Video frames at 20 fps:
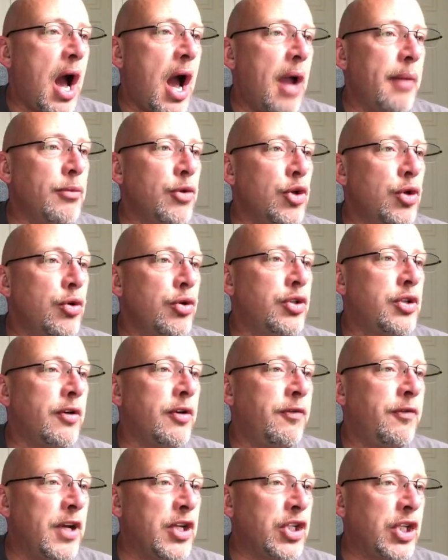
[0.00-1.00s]
I'm new
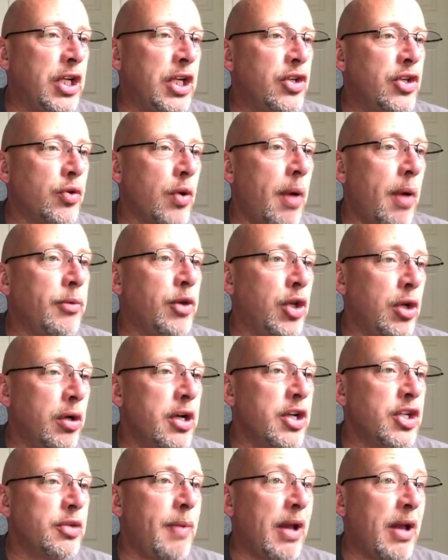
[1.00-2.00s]
to fishing, so I'm
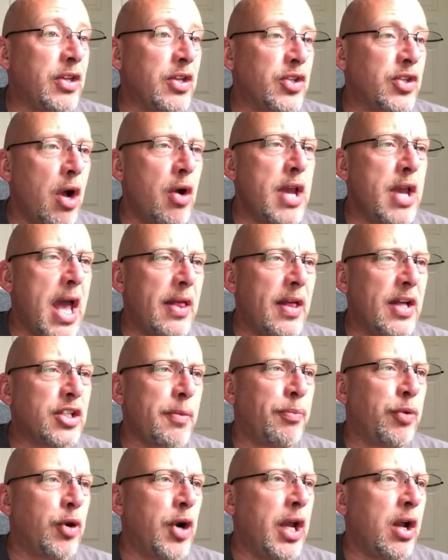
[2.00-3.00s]
curious about this. Oh, yeah,
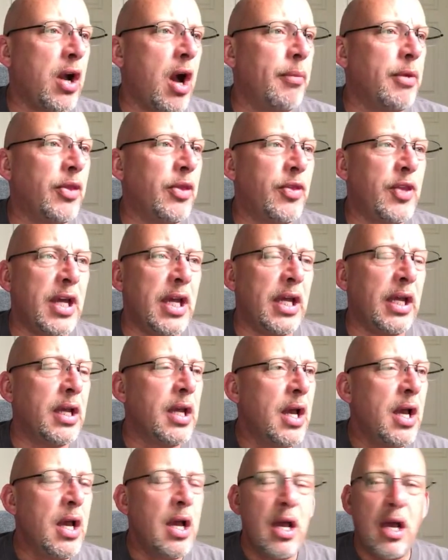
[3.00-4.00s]
that's a pretty common thing.